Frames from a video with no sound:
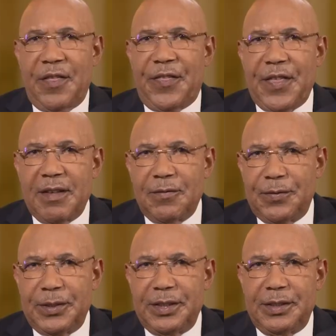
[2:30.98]

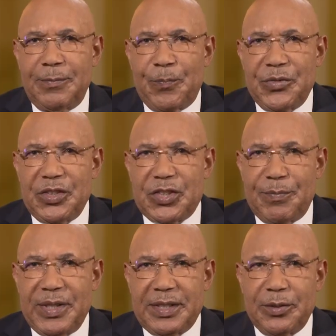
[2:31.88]
Thankfully,
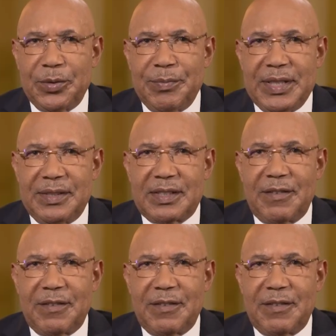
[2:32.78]
Jamaica remains